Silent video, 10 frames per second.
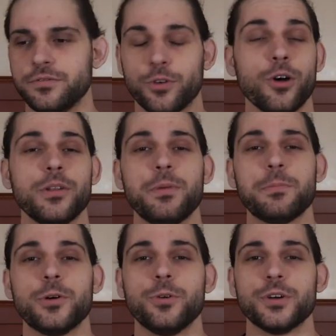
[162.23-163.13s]
For all the
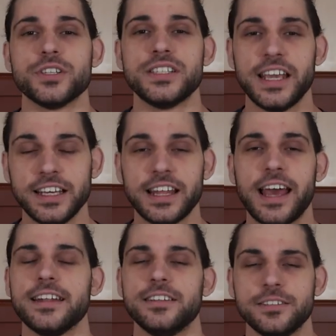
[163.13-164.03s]
people who are saying
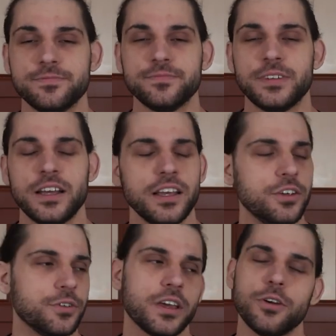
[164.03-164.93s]
that,
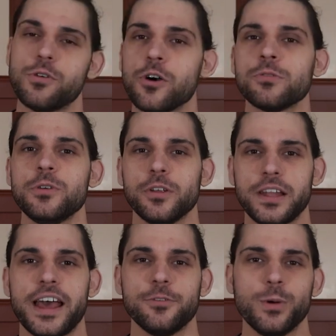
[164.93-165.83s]
you can quote me on
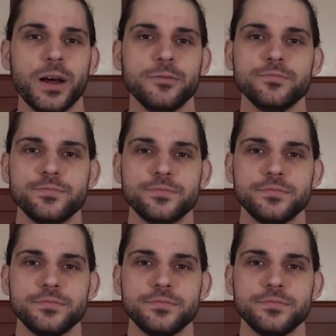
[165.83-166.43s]
that one.